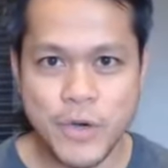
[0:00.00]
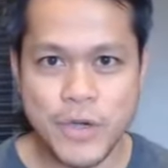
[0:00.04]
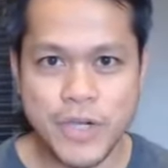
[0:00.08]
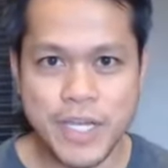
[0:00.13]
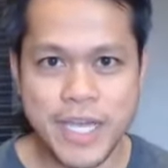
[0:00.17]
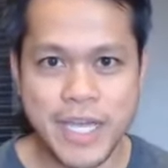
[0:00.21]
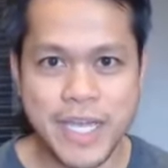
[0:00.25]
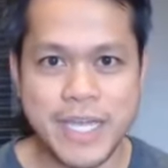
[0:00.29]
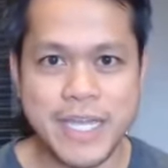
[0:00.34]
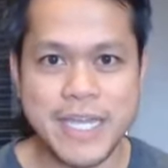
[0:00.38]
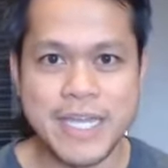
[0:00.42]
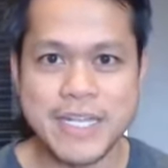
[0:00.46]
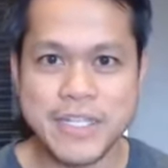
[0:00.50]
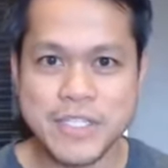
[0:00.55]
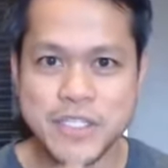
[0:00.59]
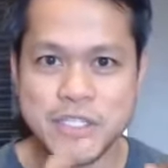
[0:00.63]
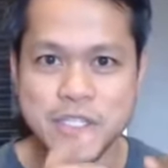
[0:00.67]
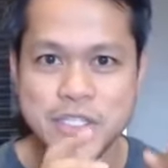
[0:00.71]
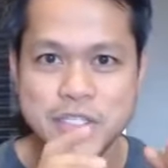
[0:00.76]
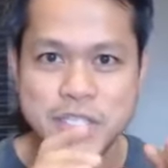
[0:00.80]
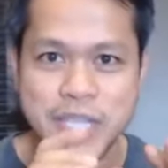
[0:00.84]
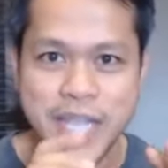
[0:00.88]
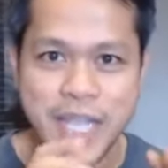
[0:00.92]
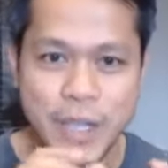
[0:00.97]
Okay, it is
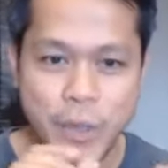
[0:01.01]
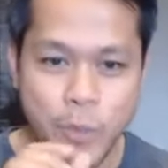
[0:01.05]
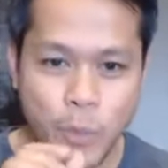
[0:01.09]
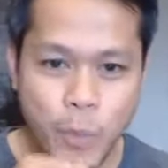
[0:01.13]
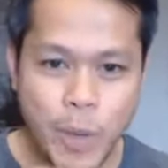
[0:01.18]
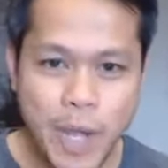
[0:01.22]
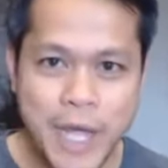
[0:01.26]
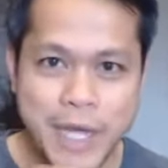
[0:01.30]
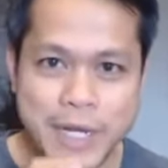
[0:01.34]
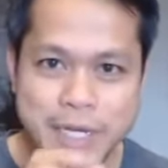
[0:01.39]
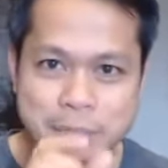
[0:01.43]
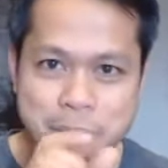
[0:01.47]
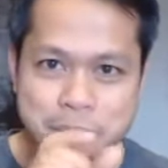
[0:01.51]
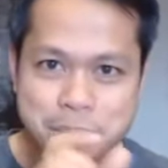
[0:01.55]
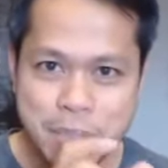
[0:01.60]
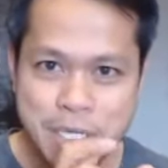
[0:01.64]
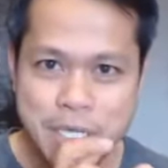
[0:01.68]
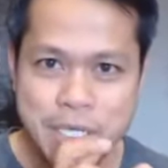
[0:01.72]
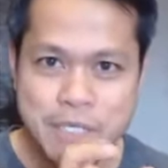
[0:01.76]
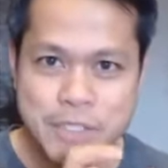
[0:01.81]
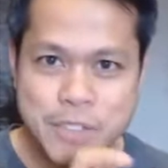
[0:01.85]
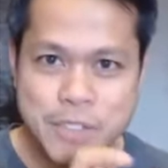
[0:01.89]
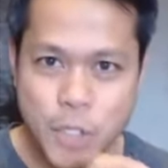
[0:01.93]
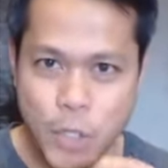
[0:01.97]
just like one
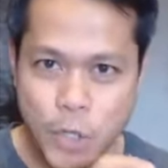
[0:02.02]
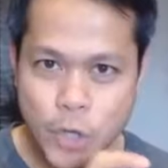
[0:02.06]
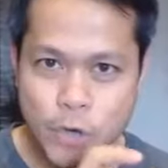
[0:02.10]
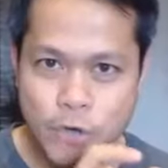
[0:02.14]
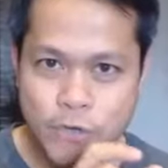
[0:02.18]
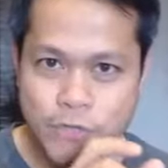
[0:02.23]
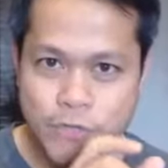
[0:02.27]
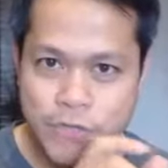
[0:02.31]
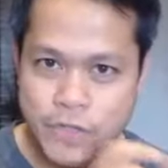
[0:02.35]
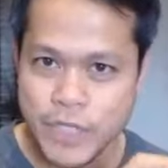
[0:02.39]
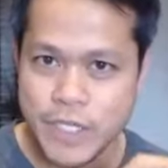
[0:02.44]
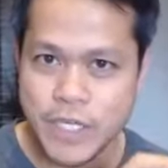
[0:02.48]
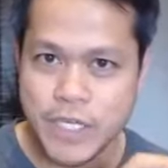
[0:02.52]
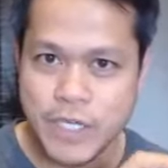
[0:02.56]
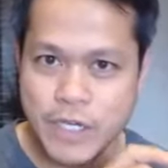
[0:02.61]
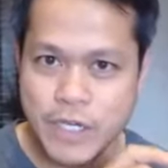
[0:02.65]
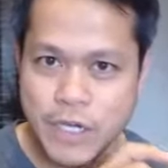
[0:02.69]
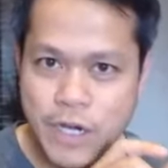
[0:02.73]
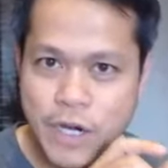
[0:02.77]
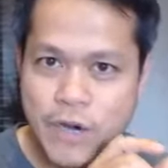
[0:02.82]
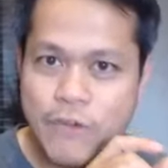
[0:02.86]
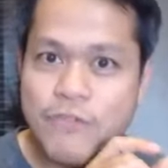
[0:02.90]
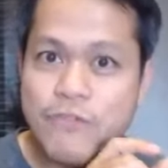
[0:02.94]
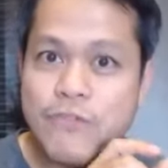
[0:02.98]
piece of
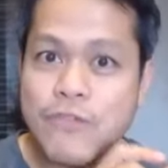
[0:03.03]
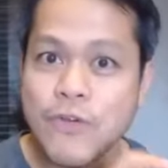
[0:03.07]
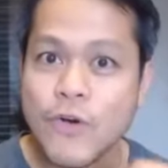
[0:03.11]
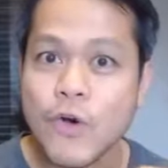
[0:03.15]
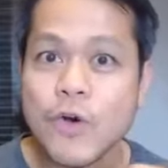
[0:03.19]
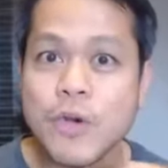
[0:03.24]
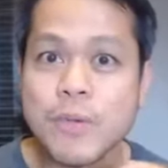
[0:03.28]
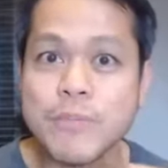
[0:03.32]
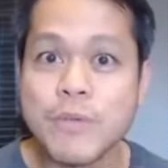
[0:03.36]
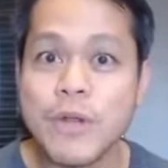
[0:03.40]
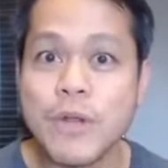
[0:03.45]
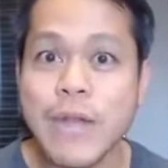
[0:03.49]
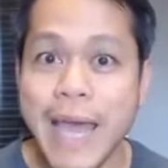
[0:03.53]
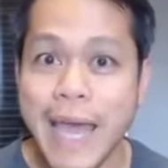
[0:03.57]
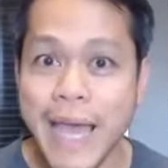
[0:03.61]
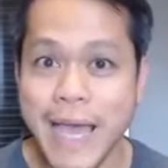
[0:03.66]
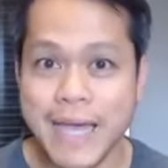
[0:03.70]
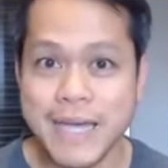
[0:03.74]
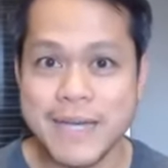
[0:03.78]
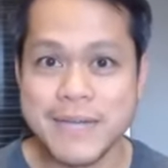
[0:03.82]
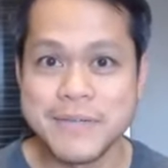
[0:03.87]
the formula.